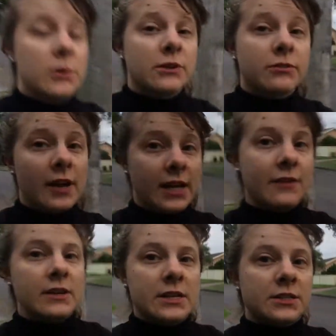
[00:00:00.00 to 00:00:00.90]
will find
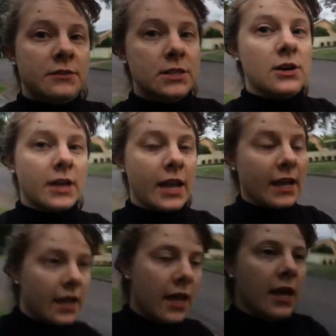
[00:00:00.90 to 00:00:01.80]
evidence of
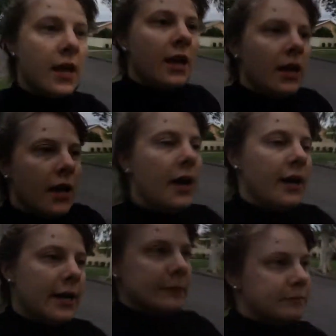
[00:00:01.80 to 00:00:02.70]
stalking.
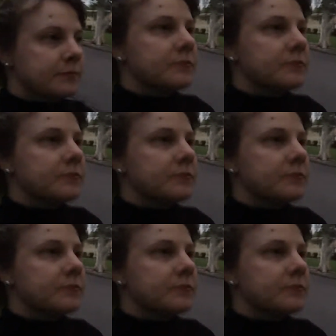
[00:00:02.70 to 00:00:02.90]
I've